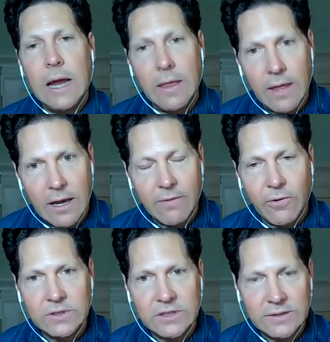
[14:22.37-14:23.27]
And then it
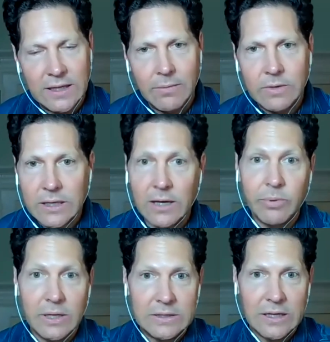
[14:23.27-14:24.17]
forces them to kind
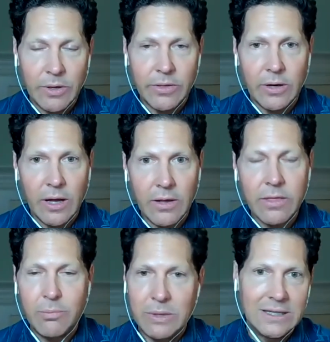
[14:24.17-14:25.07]
of play dumb with their
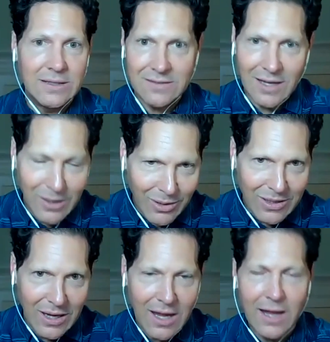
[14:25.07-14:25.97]
health, because it's like,
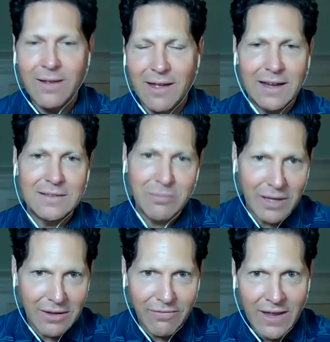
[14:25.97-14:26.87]
okay, I got some
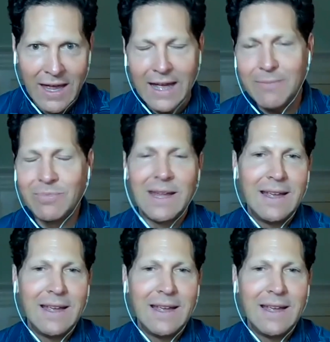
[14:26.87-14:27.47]
belly fat,